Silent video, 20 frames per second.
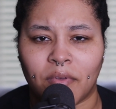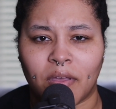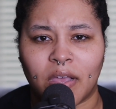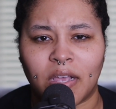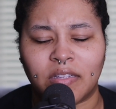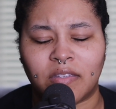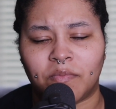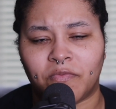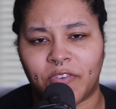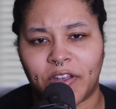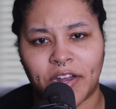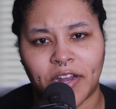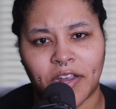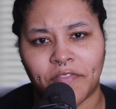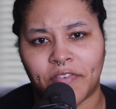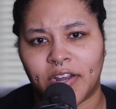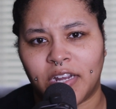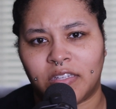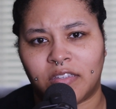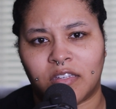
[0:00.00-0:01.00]
it's very,
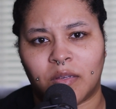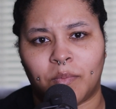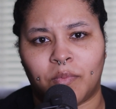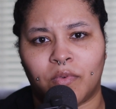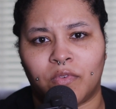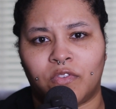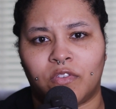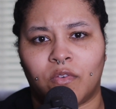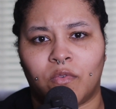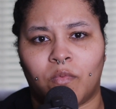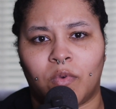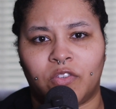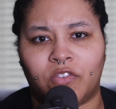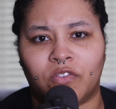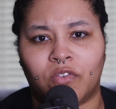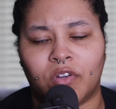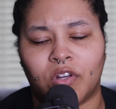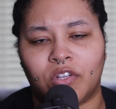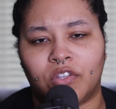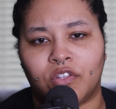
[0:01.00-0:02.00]
very simple. So what you're
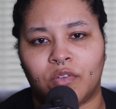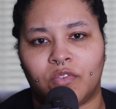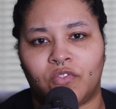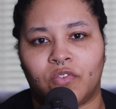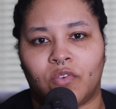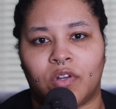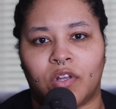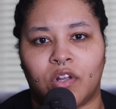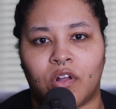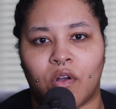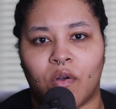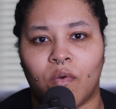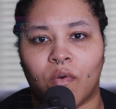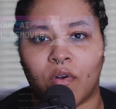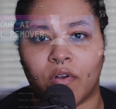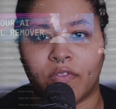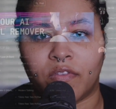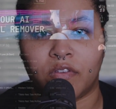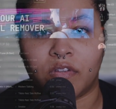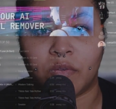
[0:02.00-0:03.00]
going to do is you're going to go
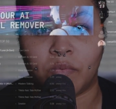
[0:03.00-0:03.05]
onto